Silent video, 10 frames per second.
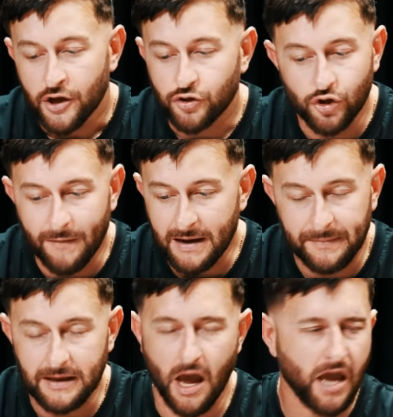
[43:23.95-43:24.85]
You might
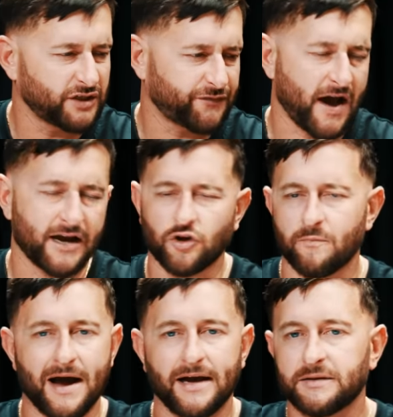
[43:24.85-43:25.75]
be, he's fine, I
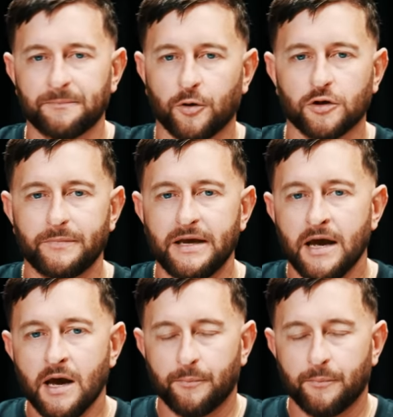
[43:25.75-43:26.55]
don't mind him pulling me,